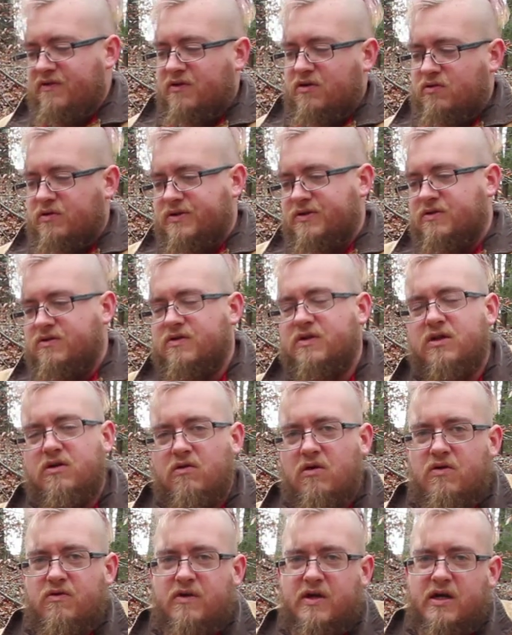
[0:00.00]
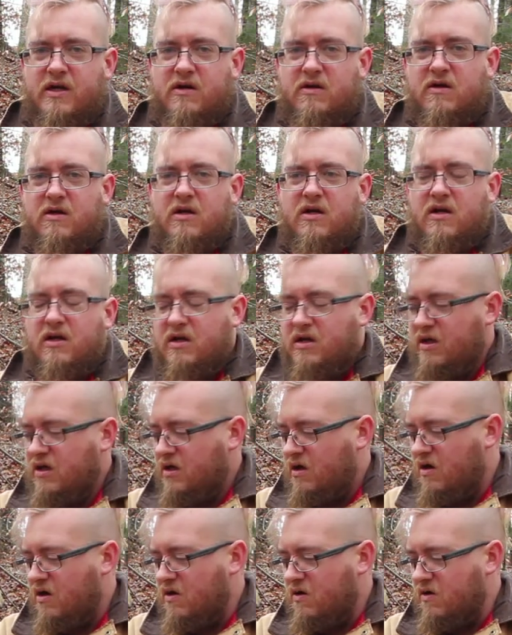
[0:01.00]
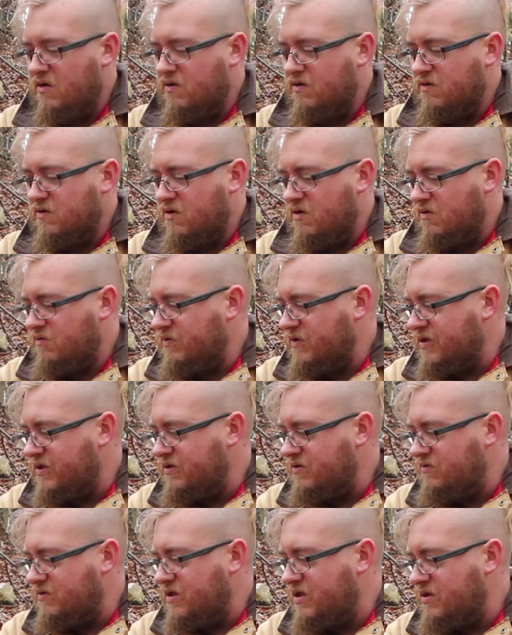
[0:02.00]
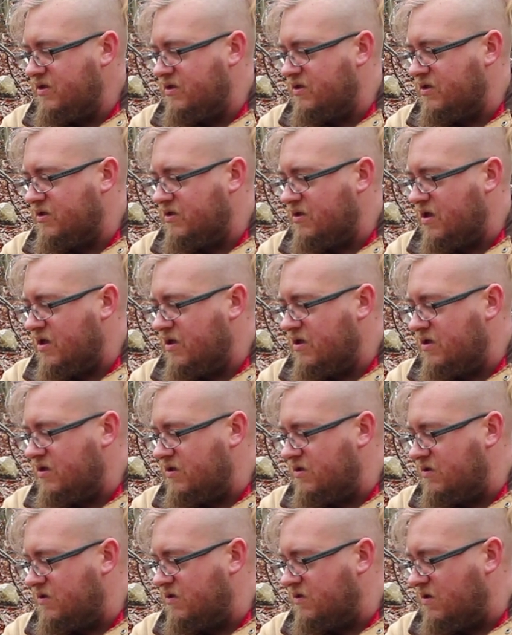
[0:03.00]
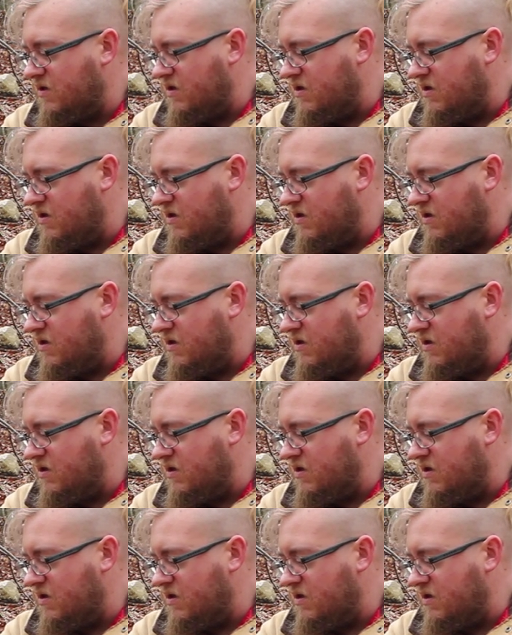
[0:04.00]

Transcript: The crystals that grow there are really unique and